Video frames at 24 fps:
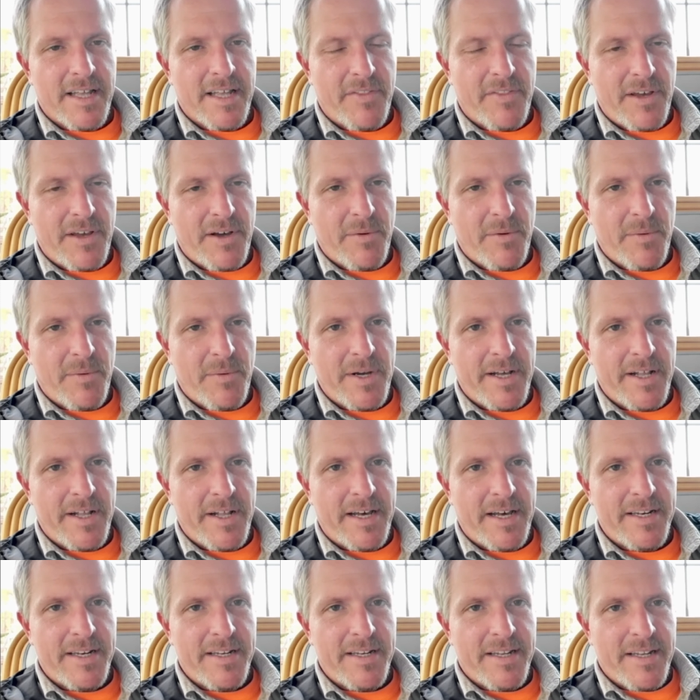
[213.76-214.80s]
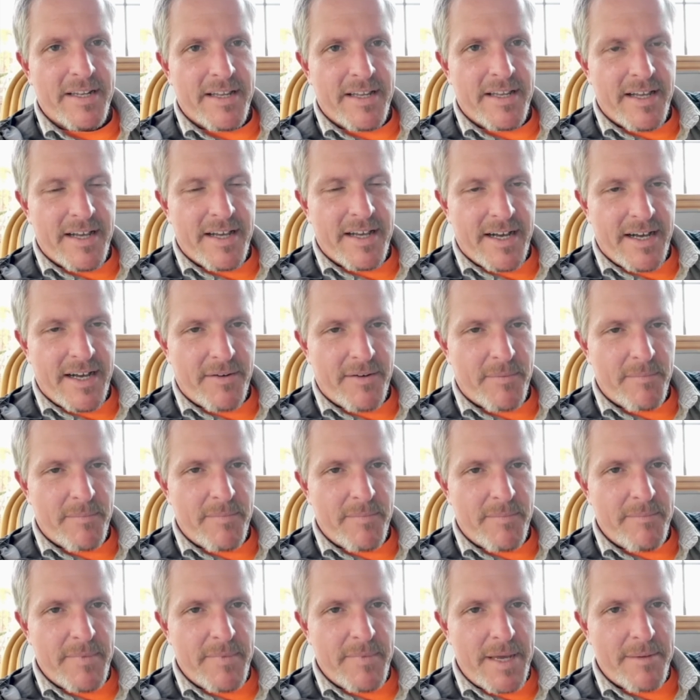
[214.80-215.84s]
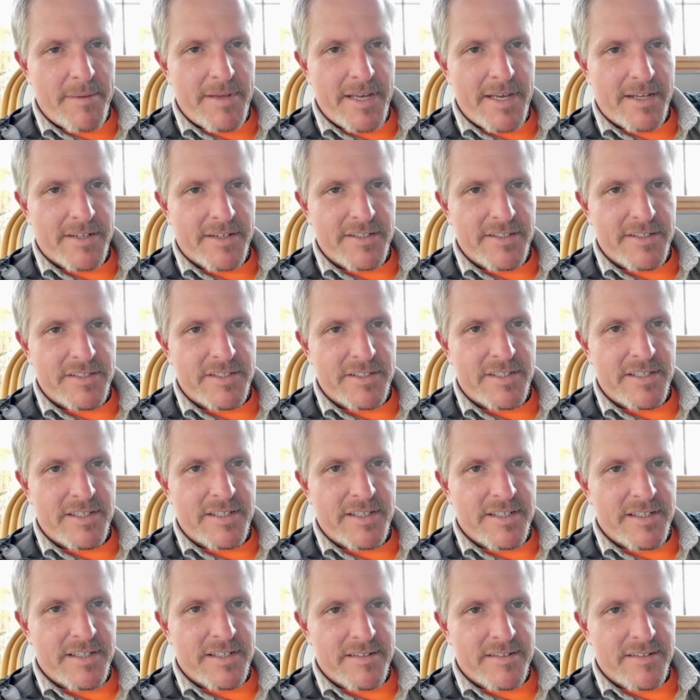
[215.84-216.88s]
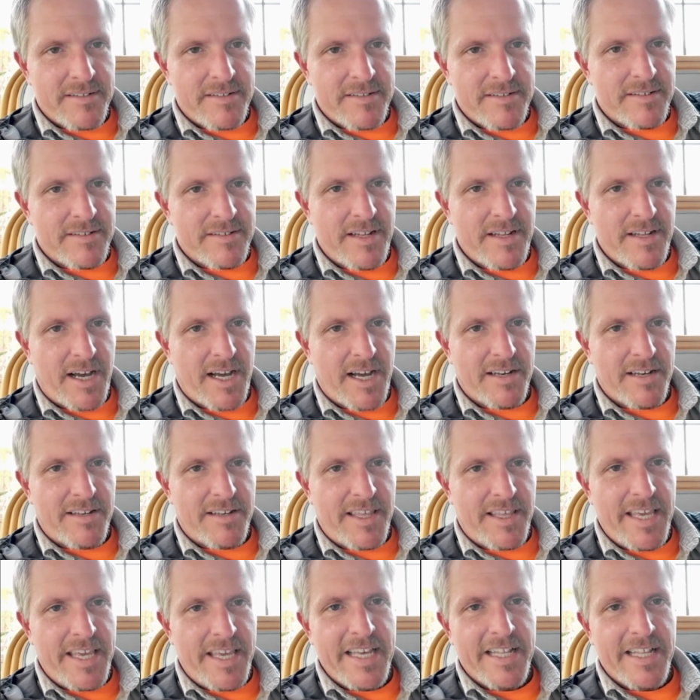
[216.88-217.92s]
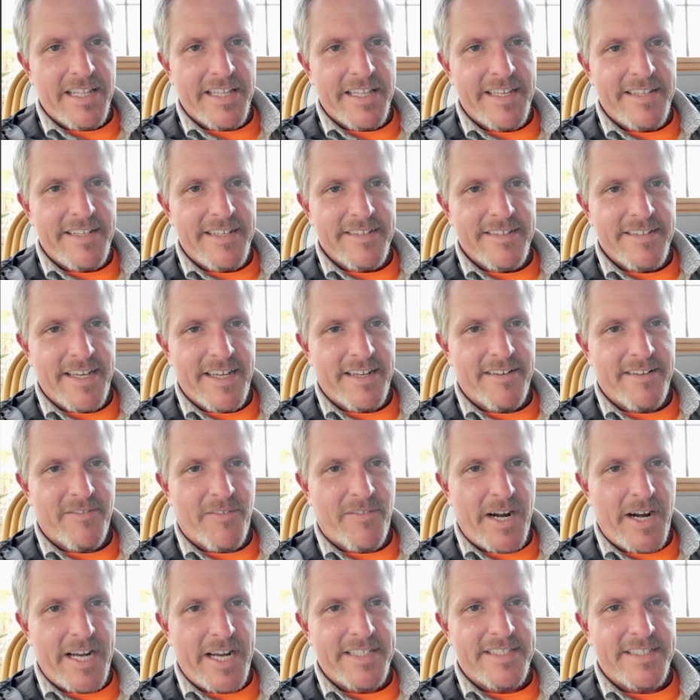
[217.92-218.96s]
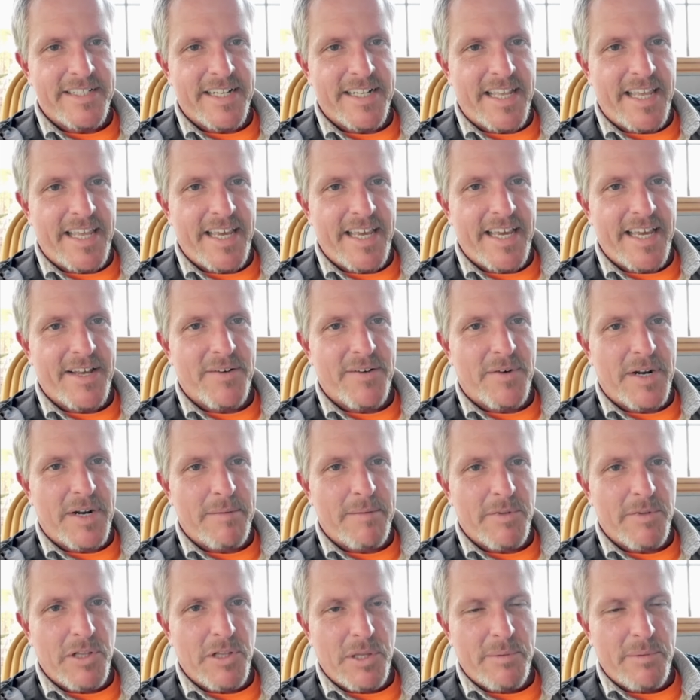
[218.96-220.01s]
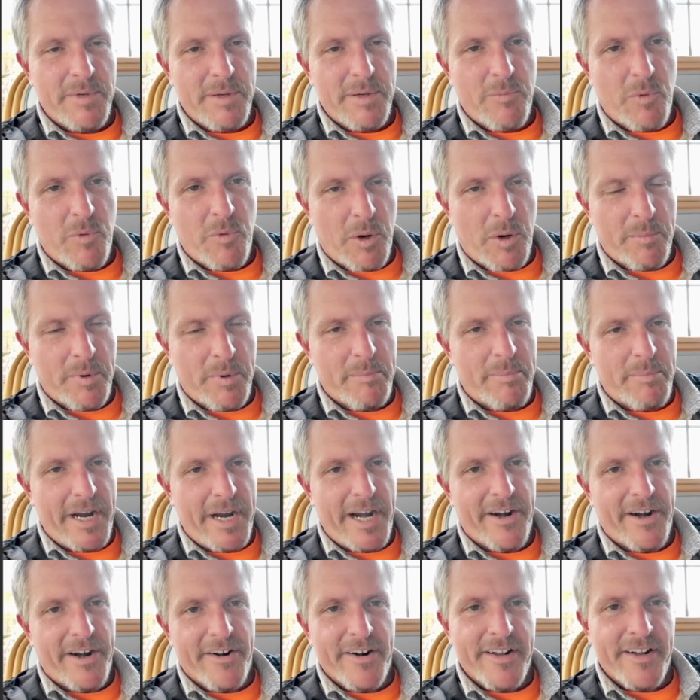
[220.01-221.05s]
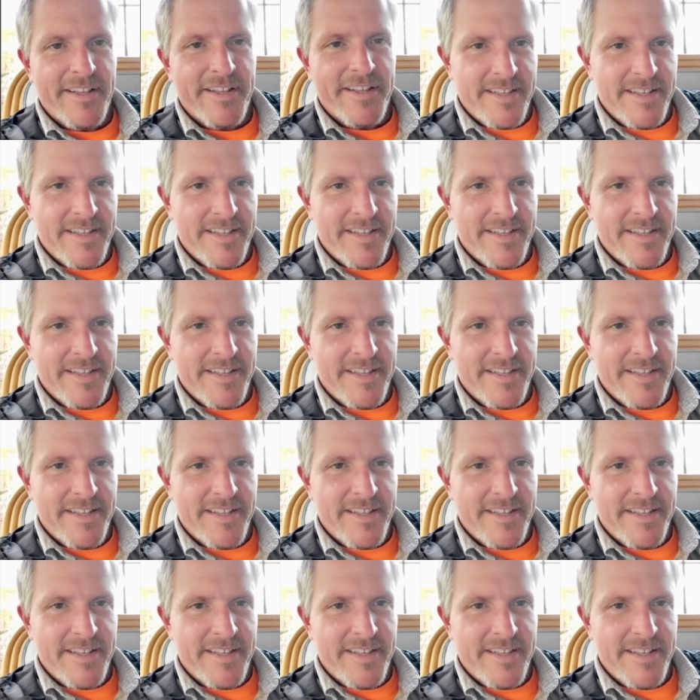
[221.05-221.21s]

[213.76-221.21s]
I thought, well, maybe I'll just not kill it and race it again when I'm a little bit more prepared.